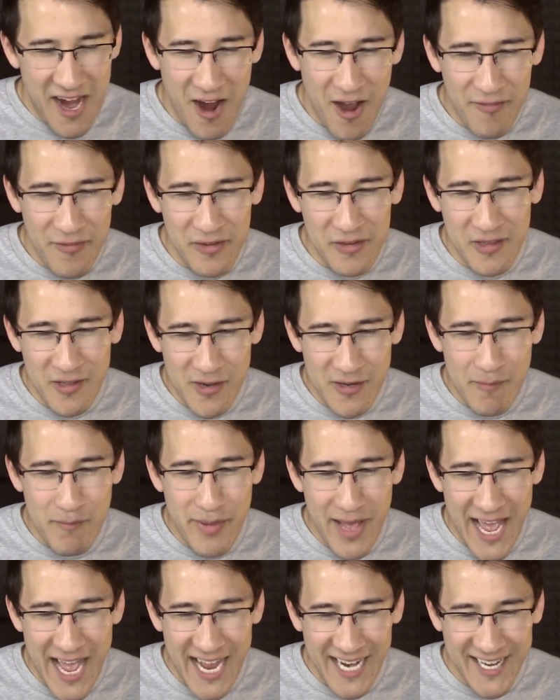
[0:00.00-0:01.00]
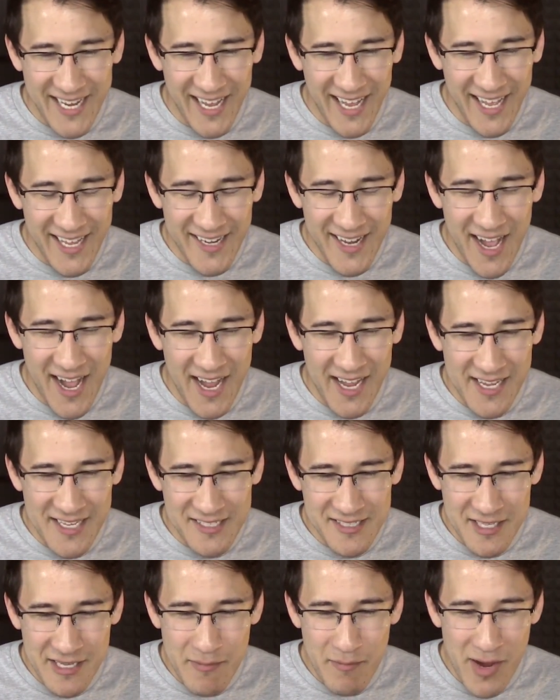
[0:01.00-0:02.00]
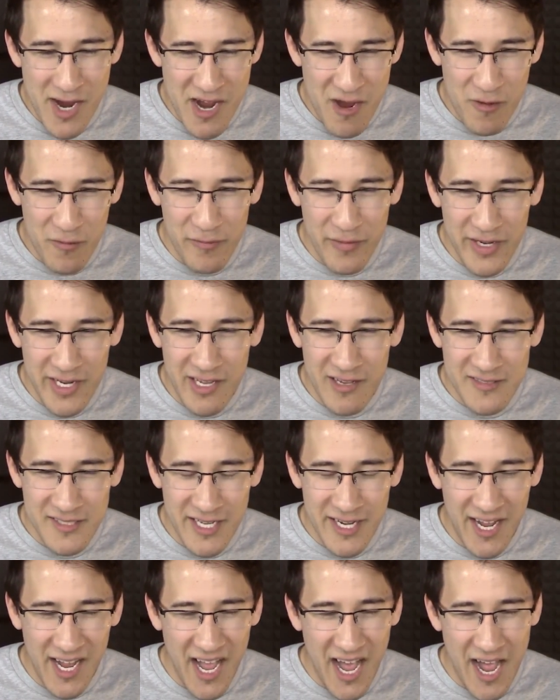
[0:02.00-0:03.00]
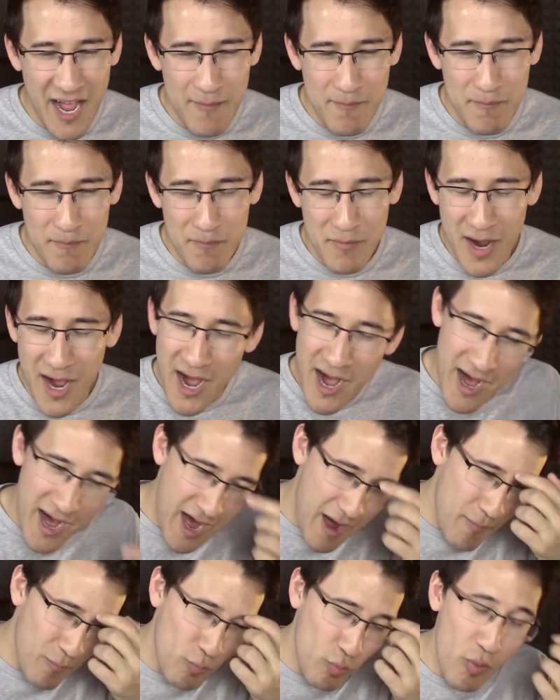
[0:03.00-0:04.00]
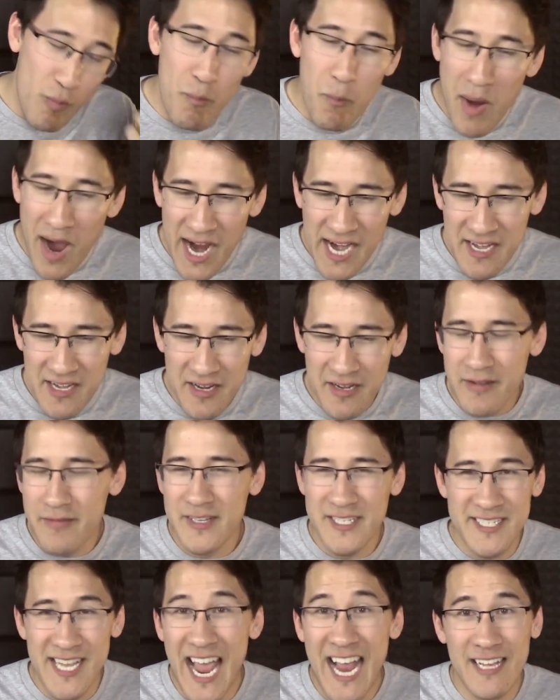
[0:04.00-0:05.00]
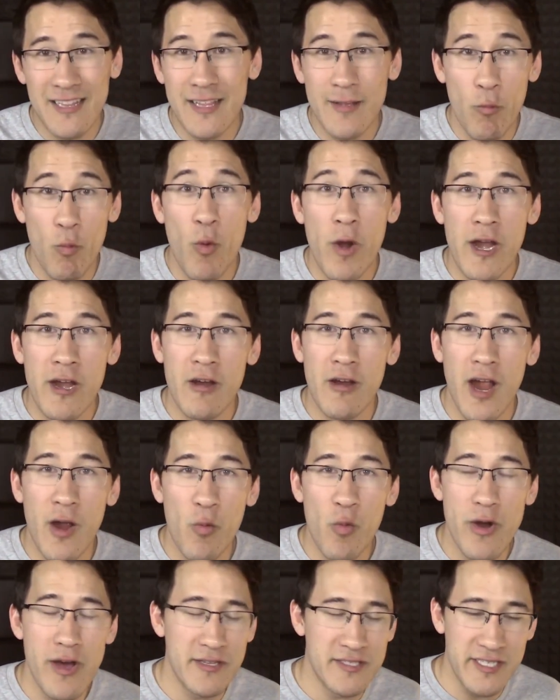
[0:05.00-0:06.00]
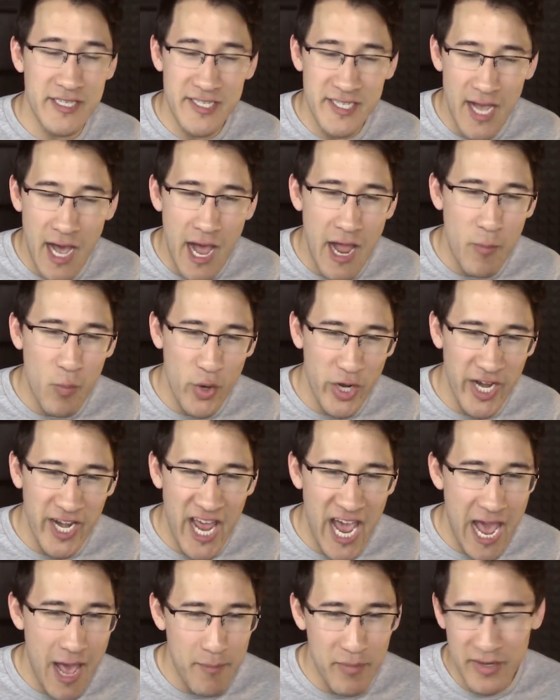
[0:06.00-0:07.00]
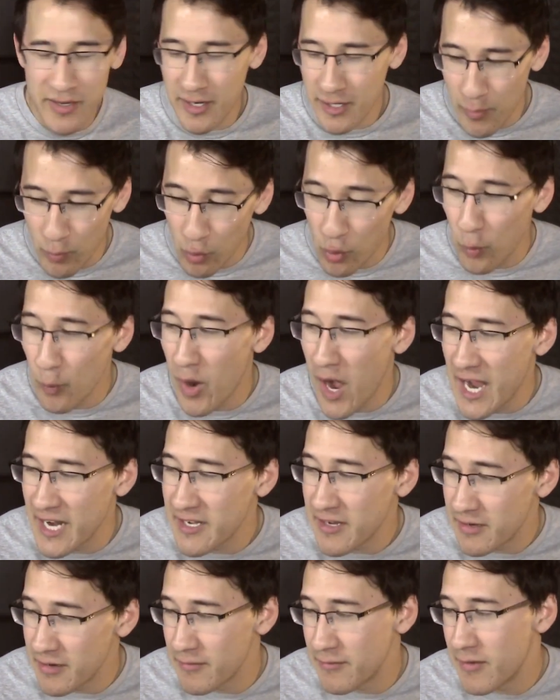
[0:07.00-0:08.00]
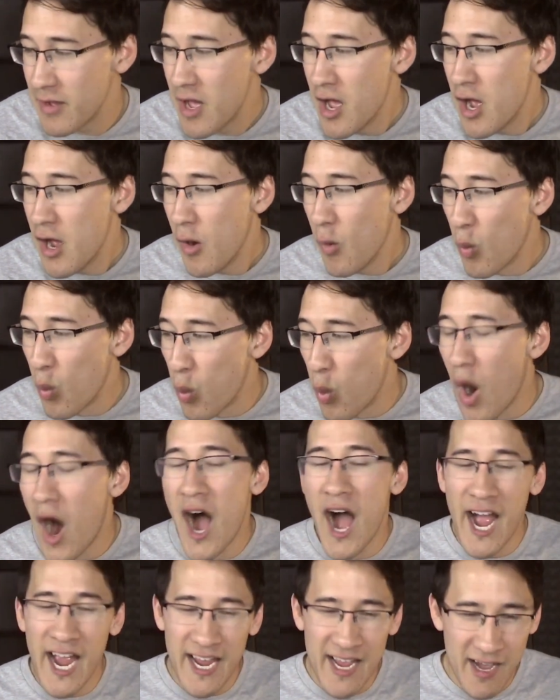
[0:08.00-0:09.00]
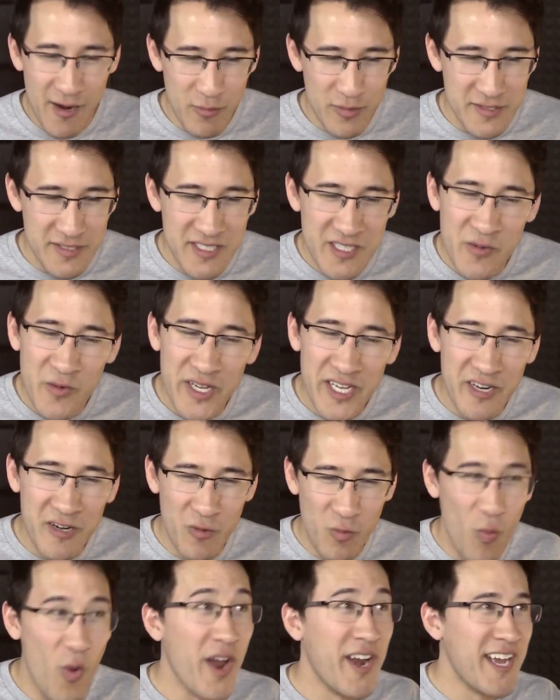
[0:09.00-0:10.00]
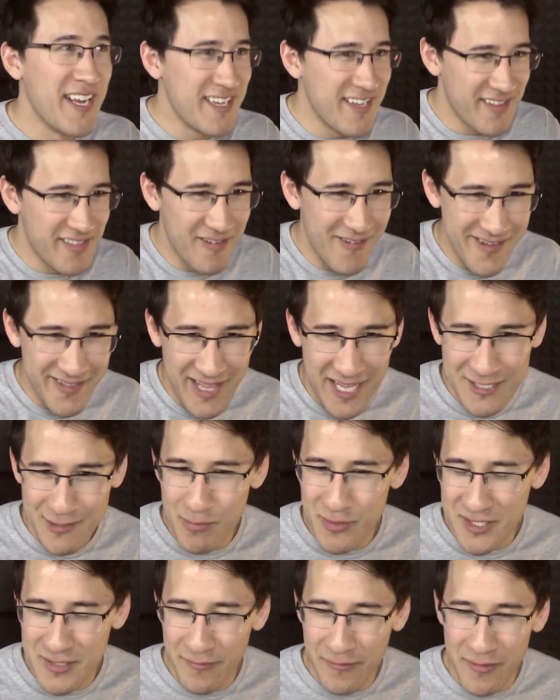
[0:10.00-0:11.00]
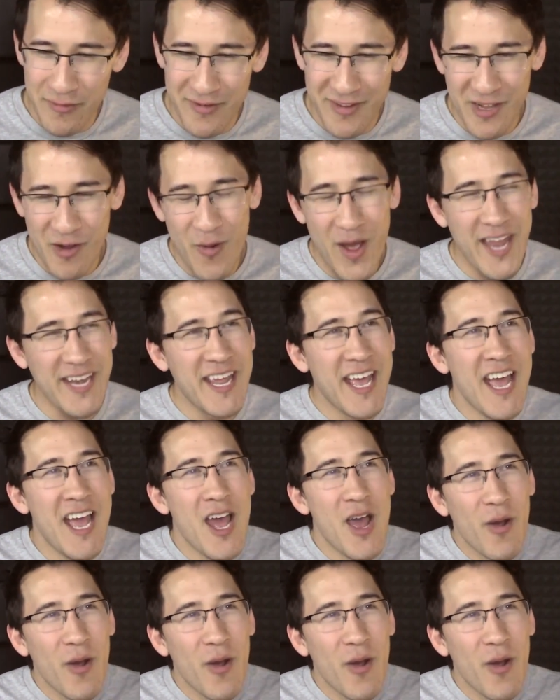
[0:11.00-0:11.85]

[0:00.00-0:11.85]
I often look back and I see my old videos and I, I'm, I'm reminded of exactly where I was in time when it happened, and I'm reminded of why I was doing it or what I did during that specific video. And